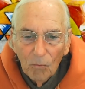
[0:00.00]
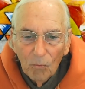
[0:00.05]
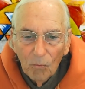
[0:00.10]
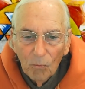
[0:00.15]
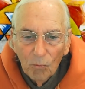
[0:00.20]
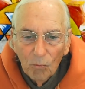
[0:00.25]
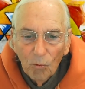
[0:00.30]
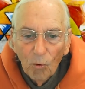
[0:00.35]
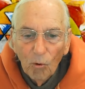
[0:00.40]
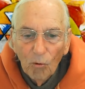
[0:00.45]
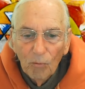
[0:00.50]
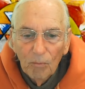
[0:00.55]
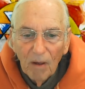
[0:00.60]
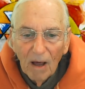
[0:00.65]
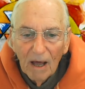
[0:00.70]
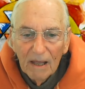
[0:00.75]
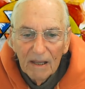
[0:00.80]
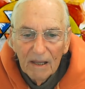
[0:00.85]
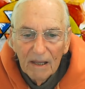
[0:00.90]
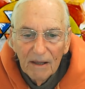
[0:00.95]
ruled
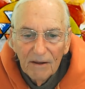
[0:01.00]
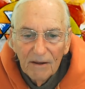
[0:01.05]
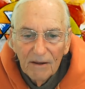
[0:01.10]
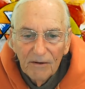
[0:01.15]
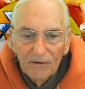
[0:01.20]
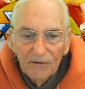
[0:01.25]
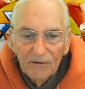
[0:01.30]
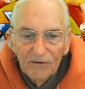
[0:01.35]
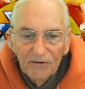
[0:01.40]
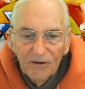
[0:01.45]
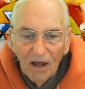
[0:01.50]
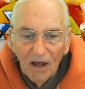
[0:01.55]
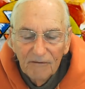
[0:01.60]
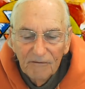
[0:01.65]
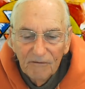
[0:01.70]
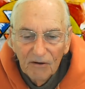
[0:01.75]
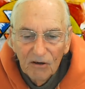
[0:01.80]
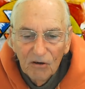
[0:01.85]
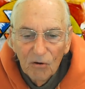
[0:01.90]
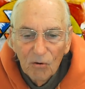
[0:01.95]
by
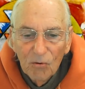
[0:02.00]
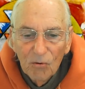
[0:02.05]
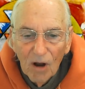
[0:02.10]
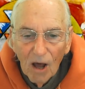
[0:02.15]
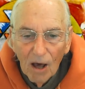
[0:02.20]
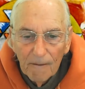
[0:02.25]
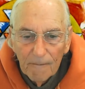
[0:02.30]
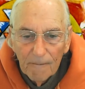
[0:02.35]
Sattva Guna.